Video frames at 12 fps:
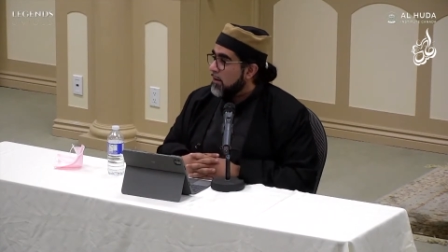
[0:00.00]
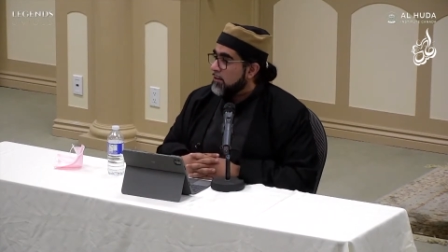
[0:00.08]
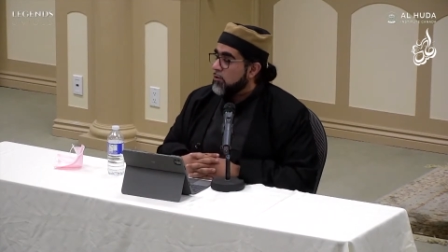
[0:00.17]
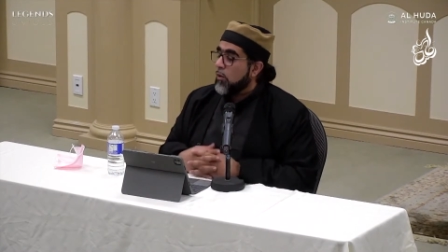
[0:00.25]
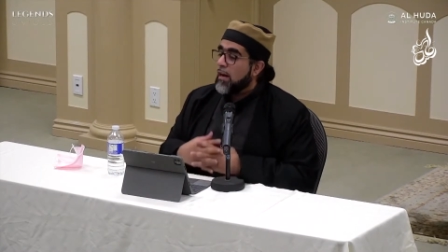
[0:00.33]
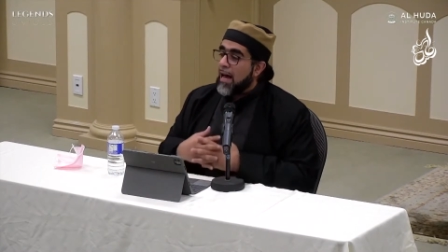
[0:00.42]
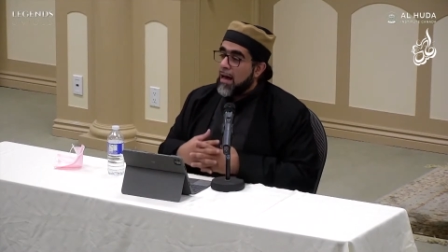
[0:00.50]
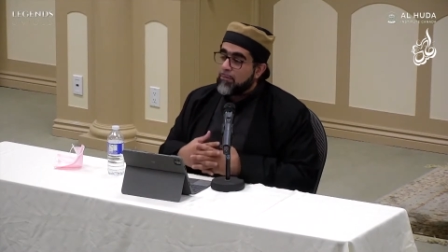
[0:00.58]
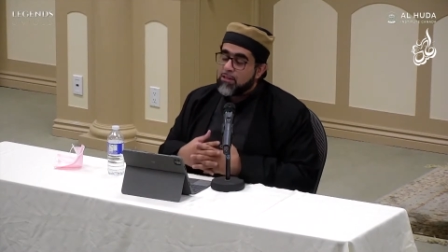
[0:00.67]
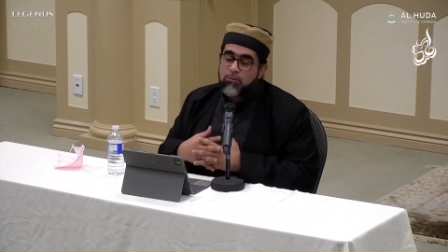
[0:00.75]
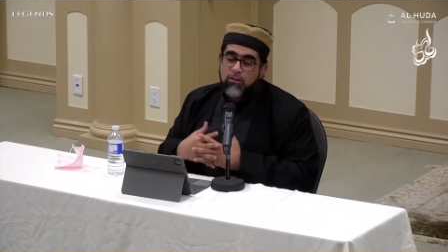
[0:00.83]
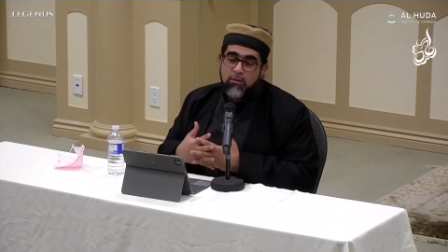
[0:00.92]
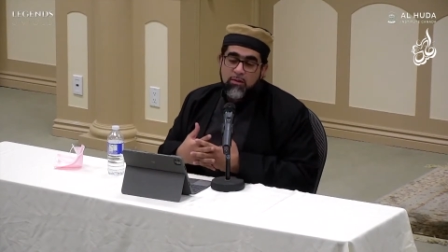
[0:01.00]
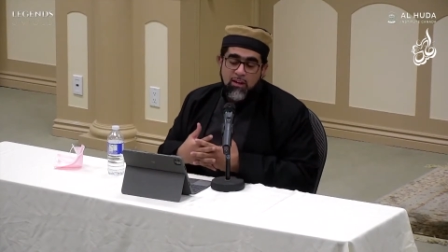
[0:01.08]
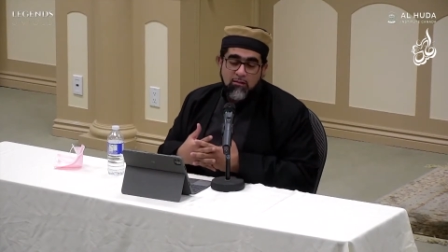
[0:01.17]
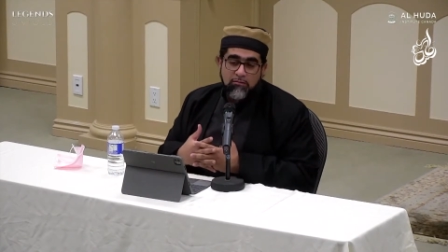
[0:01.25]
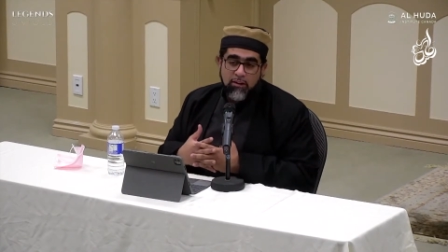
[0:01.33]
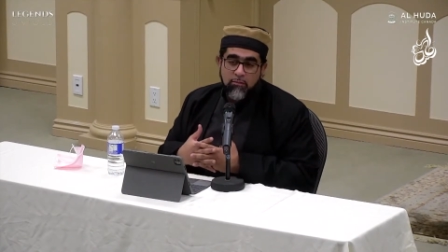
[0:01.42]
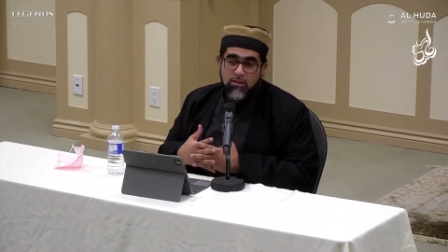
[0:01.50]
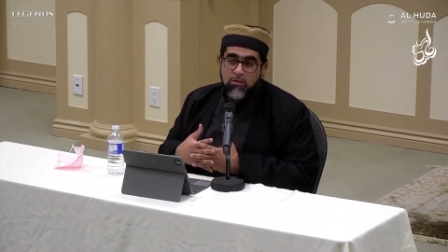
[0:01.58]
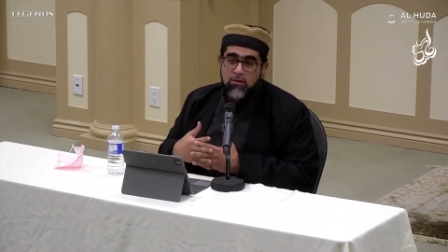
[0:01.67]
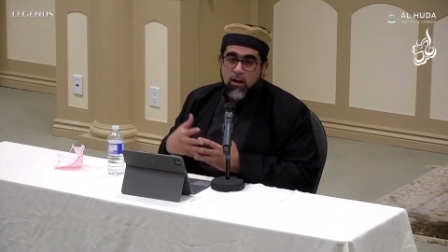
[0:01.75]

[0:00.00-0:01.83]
So what happens when they become famous?